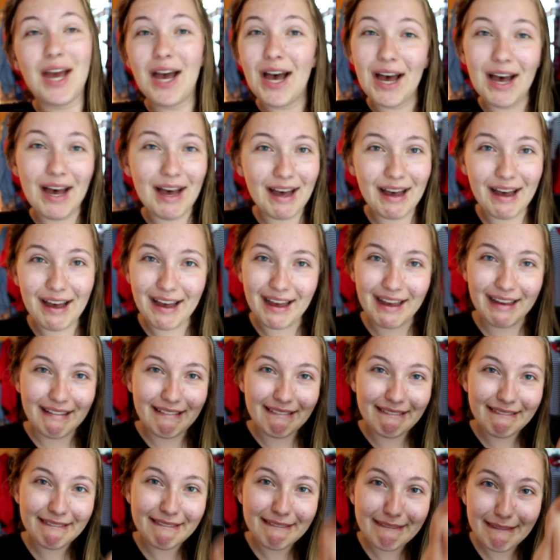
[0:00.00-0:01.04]
"Hi,
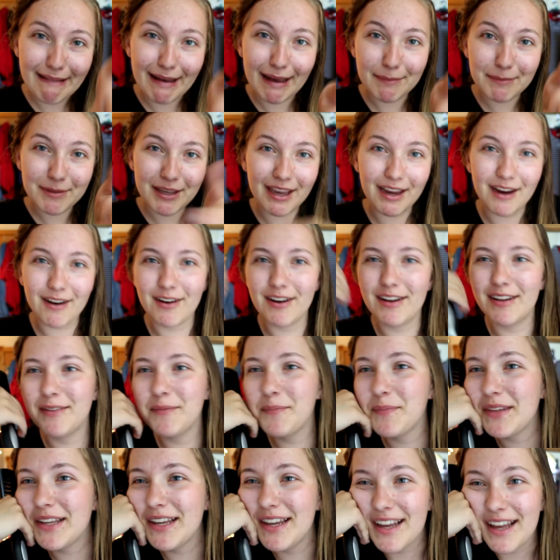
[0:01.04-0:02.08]
I'm Karen,"
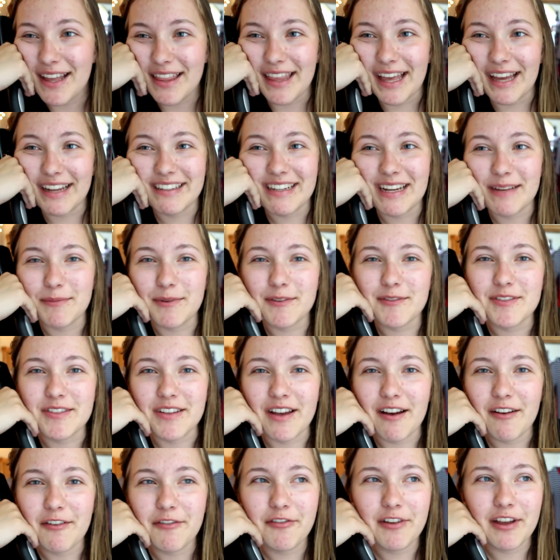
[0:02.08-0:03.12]
that type of
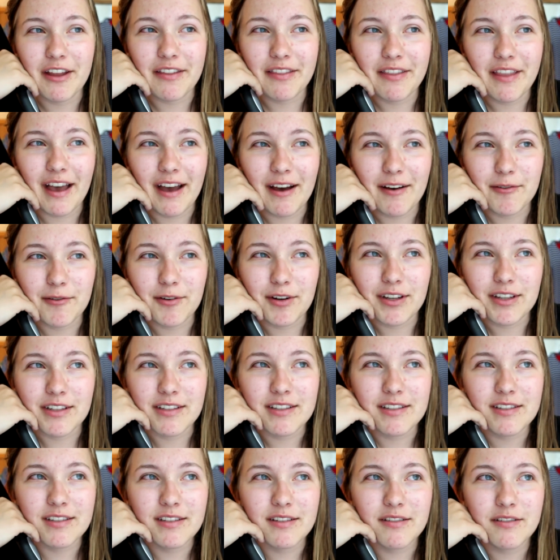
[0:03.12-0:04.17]
stuff, and that
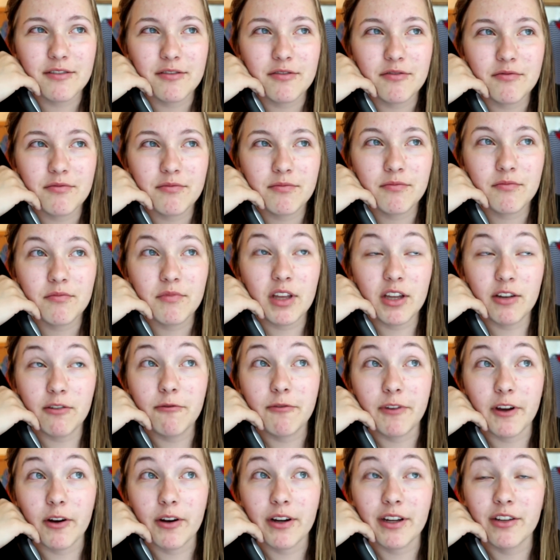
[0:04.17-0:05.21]
was
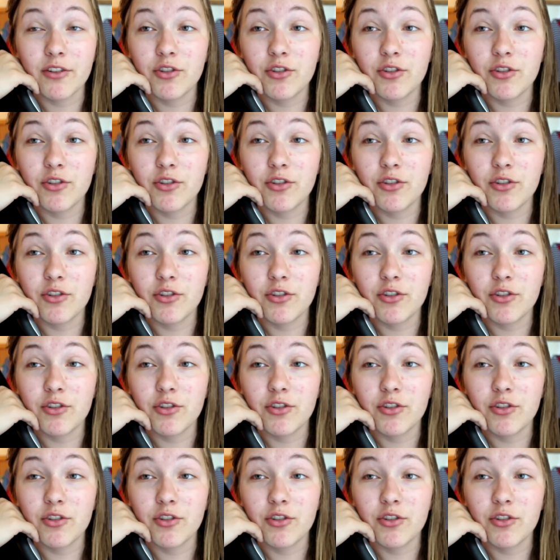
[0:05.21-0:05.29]
very